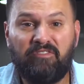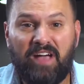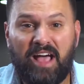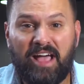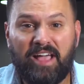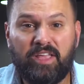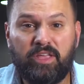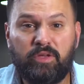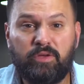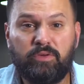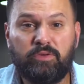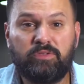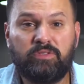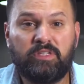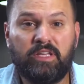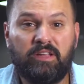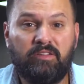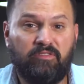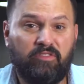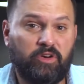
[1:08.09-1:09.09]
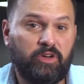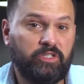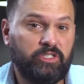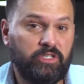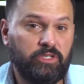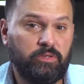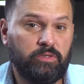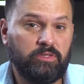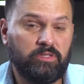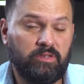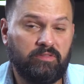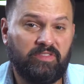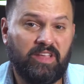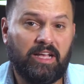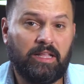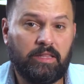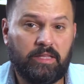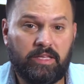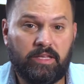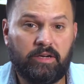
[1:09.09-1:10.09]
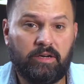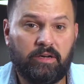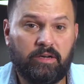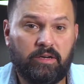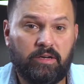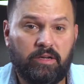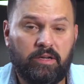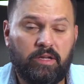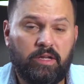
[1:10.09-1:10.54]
values and virtues of that leader.